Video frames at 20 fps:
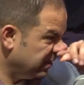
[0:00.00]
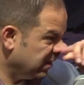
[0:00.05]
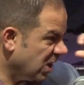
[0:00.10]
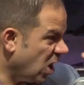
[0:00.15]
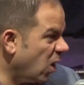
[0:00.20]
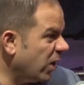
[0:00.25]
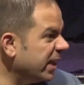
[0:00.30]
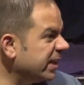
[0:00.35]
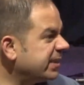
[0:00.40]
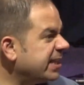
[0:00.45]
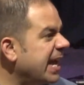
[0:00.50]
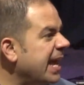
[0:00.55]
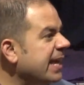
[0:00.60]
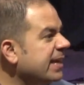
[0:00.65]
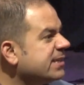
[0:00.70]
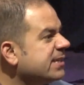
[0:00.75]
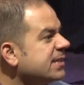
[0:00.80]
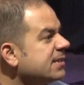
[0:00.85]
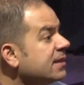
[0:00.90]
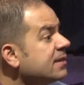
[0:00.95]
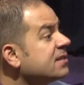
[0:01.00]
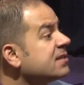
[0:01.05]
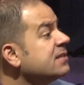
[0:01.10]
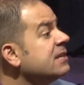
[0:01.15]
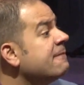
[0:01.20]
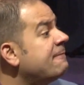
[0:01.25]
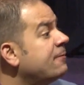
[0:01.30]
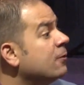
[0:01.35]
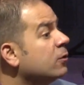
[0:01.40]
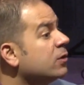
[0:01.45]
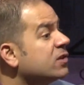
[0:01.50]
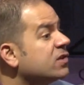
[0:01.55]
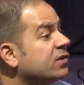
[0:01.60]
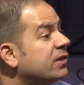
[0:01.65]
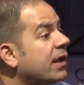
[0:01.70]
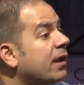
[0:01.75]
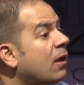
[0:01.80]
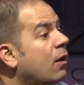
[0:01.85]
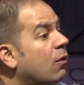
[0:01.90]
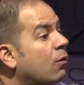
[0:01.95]
all it takes is a sniffle to
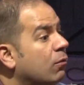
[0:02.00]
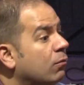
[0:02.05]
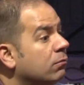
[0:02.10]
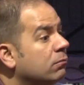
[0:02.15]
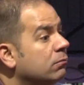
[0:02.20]
stay home.